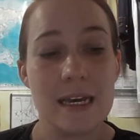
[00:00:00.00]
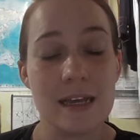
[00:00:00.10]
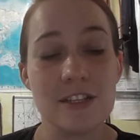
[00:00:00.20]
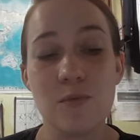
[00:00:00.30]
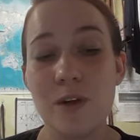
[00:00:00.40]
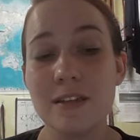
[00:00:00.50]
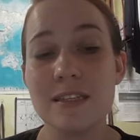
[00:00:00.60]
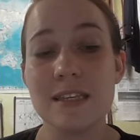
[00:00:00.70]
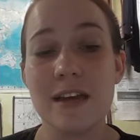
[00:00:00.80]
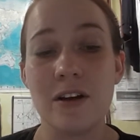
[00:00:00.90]
It is a
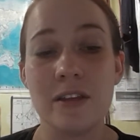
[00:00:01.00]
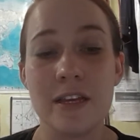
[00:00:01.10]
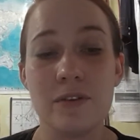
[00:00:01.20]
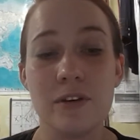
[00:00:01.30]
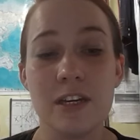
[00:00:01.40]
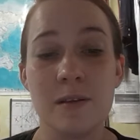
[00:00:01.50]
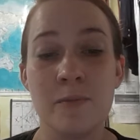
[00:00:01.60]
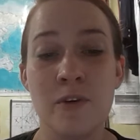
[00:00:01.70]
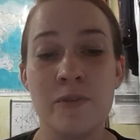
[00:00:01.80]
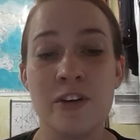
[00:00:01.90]
well-designed online
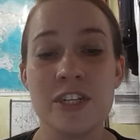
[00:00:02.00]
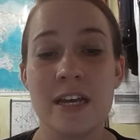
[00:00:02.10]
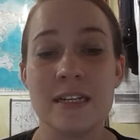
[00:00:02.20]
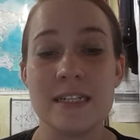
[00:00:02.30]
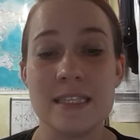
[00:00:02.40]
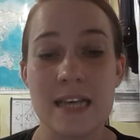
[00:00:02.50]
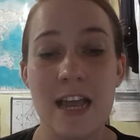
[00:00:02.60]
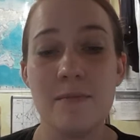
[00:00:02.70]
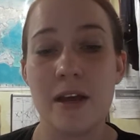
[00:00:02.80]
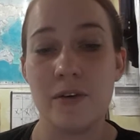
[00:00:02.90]
curriculum in which I can
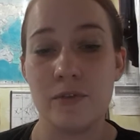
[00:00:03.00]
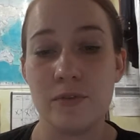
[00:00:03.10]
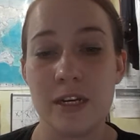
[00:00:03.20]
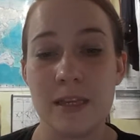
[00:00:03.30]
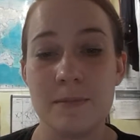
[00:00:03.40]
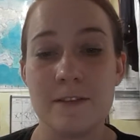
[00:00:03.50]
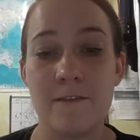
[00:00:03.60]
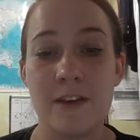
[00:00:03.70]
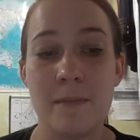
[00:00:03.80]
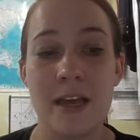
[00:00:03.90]
design my own curriculum to
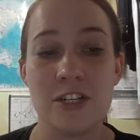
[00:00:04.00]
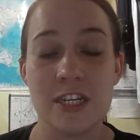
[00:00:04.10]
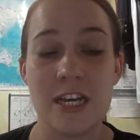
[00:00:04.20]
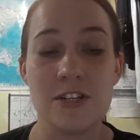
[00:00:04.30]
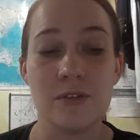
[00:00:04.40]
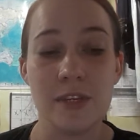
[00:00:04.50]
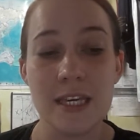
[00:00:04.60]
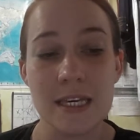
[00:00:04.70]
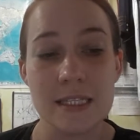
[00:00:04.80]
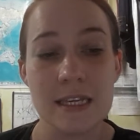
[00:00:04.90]
fit my educational
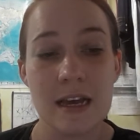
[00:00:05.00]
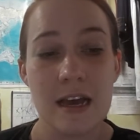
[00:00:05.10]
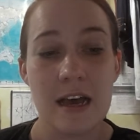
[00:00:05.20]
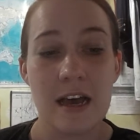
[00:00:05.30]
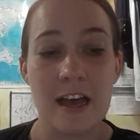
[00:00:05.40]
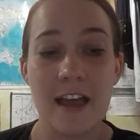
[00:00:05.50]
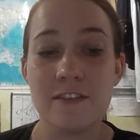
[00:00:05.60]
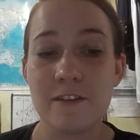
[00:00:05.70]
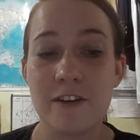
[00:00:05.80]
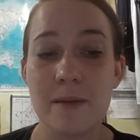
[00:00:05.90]
needs. I have
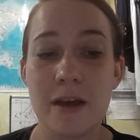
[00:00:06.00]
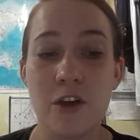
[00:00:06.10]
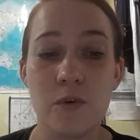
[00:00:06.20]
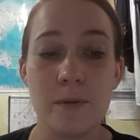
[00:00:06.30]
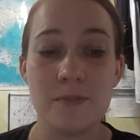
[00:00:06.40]
to find my own